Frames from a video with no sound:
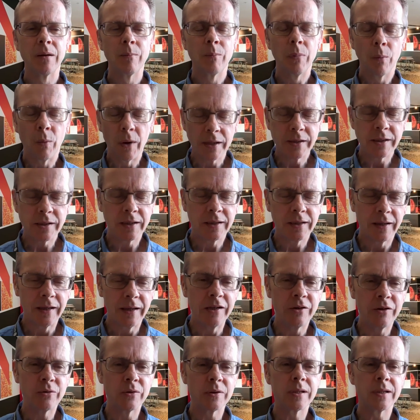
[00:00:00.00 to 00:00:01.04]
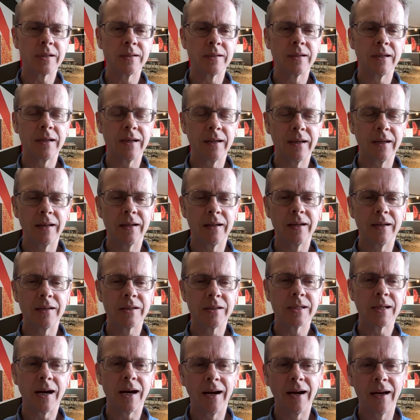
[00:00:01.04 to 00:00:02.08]
But once I got interested in
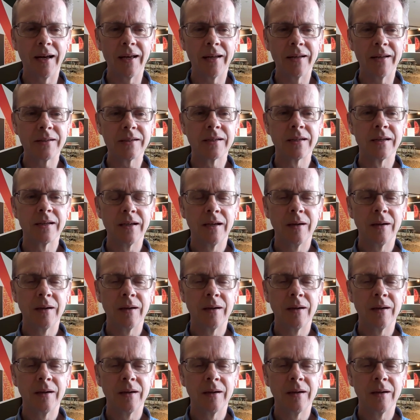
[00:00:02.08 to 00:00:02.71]
science,